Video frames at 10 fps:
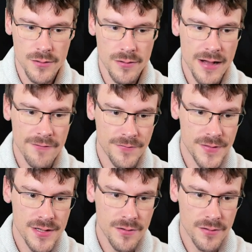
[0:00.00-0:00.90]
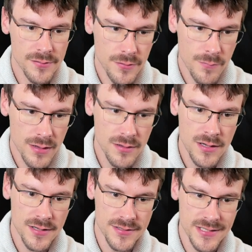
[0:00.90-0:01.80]
You have the other one,
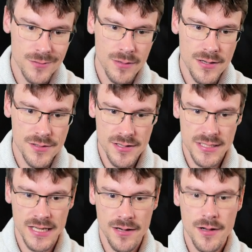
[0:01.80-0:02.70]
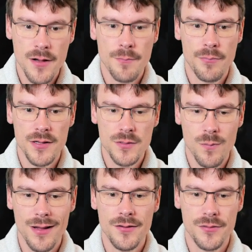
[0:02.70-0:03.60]
this one just here, +1 to